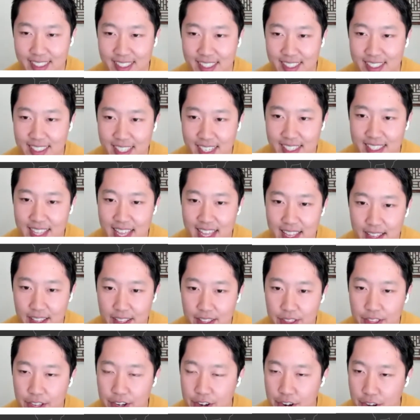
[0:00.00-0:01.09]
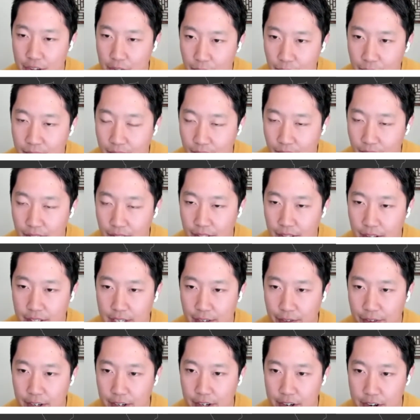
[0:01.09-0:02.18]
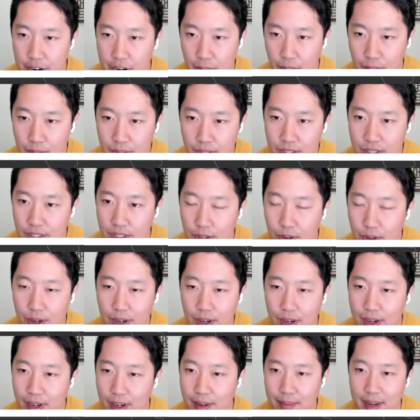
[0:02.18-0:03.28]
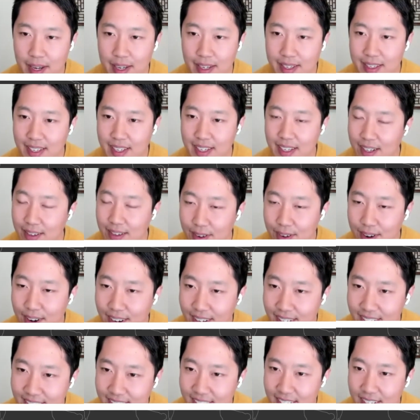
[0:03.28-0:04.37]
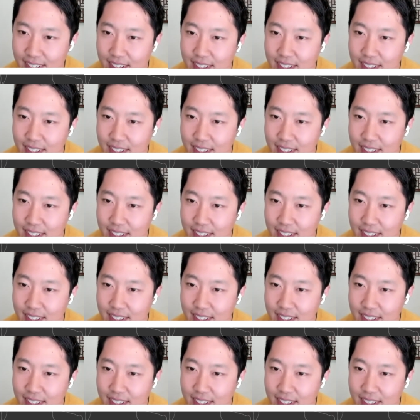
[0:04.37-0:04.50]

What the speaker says: Is that the node or the different nodes, or am I getting it wrong? Sorry.